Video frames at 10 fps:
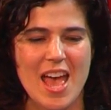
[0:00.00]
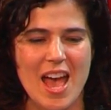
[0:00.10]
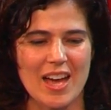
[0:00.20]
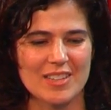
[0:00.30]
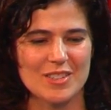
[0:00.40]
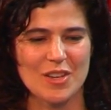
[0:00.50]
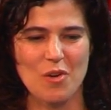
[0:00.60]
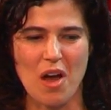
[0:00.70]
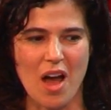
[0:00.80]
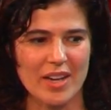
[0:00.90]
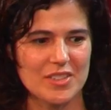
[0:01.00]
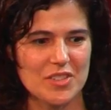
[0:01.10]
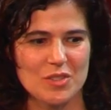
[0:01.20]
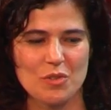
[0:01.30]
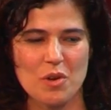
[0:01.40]
And so I
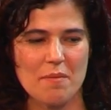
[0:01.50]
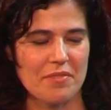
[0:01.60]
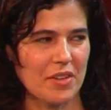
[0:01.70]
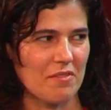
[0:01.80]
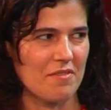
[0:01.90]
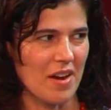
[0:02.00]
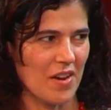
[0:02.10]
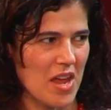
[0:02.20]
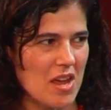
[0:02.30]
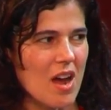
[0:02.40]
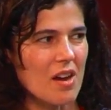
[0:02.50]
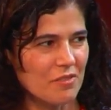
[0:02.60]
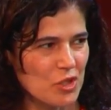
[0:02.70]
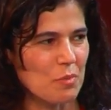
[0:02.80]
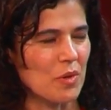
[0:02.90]
just grew up feeling very
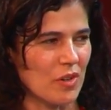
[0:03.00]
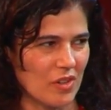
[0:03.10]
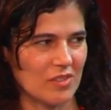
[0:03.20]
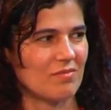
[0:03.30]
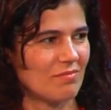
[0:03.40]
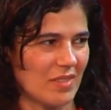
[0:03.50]
comfortable